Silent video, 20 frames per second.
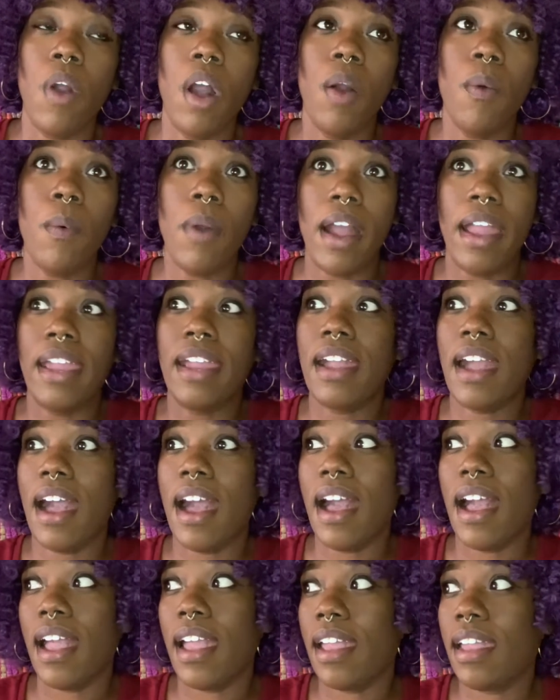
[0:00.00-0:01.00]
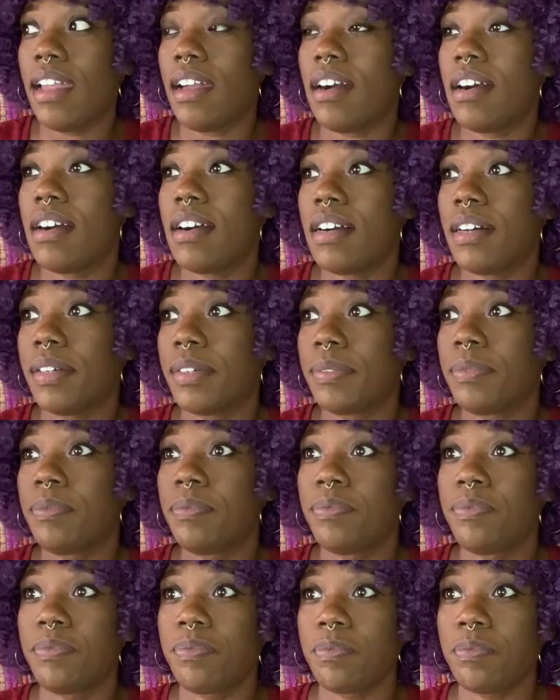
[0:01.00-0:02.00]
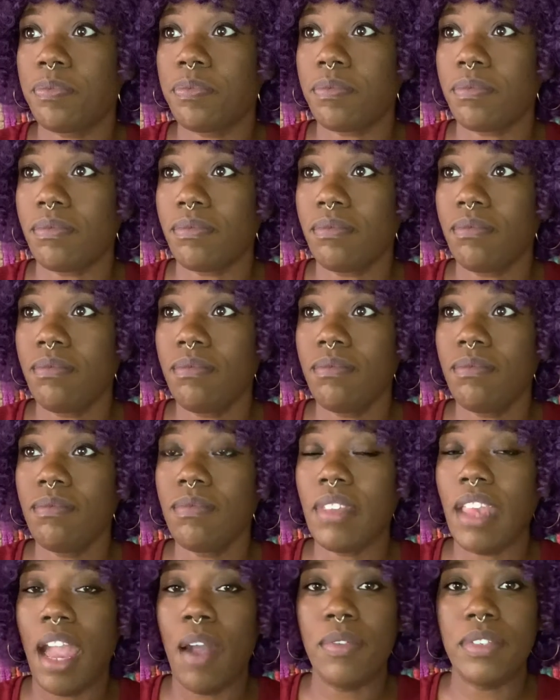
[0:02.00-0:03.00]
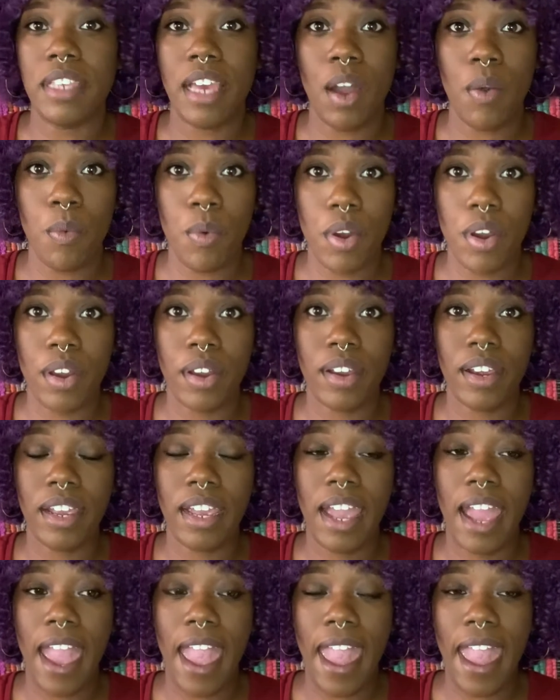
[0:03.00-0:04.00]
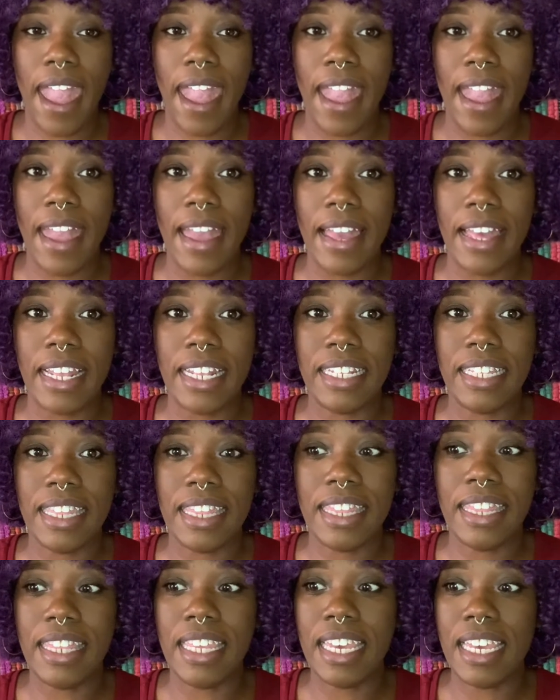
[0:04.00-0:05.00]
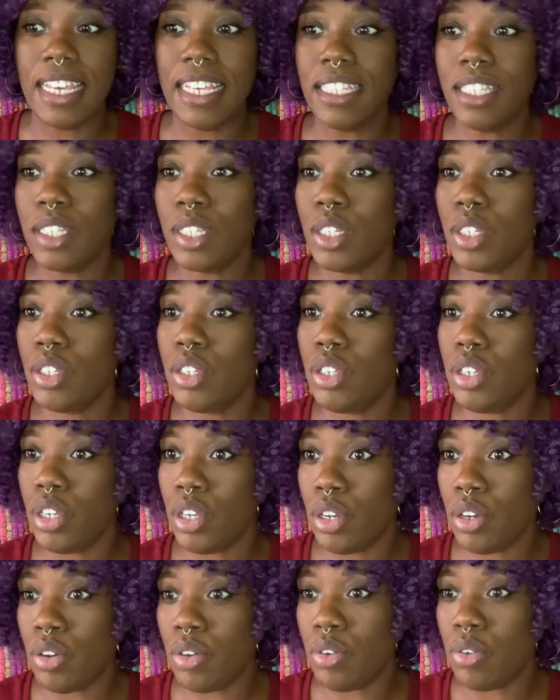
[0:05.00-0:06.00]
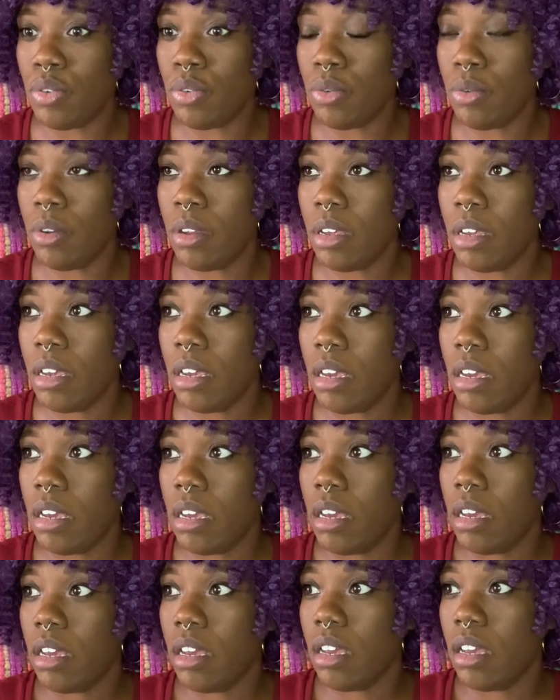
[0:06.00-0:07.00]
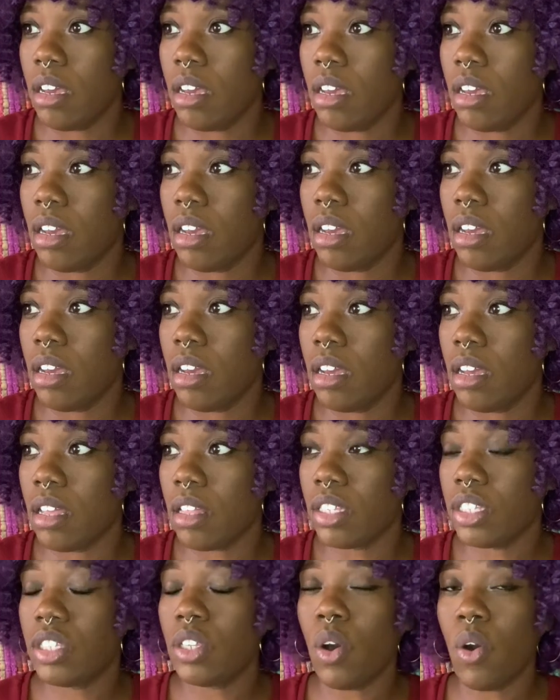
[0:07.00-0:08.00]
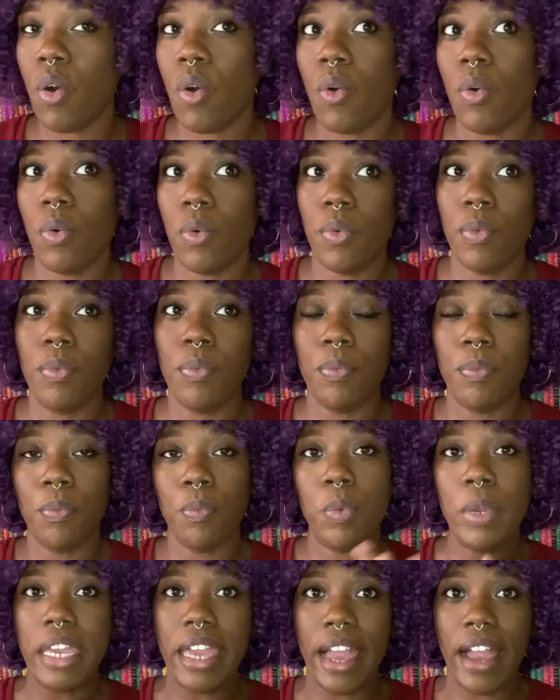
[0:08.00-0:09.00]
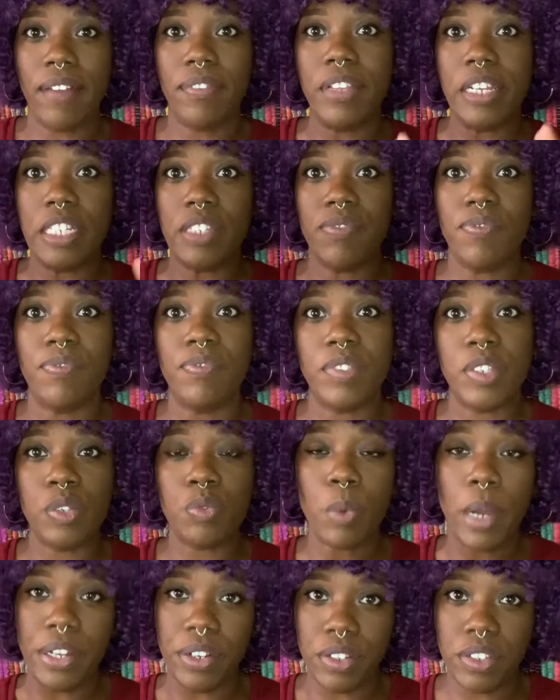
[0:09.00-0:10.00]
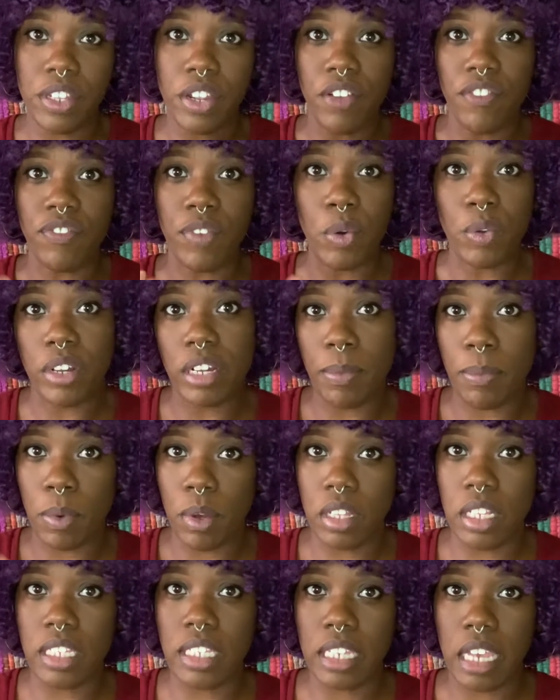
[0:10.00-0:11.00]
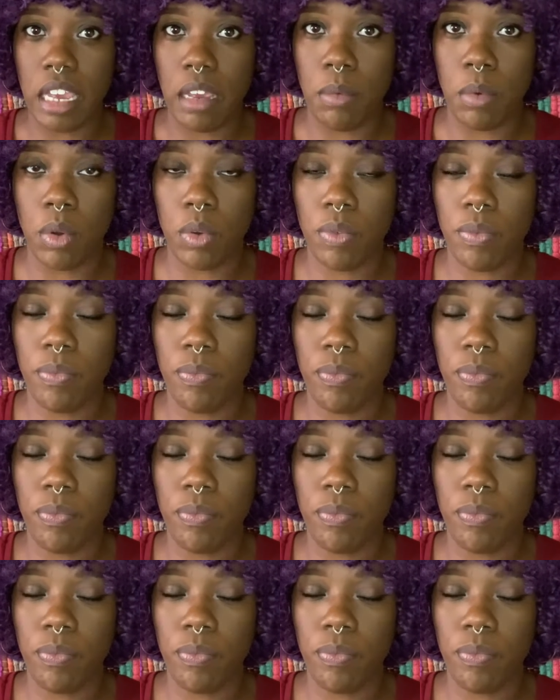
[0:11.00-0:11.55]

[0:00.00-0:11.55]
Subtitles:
white guy, I was at work, and this dude, so we have these sweaters that are folded up on this table.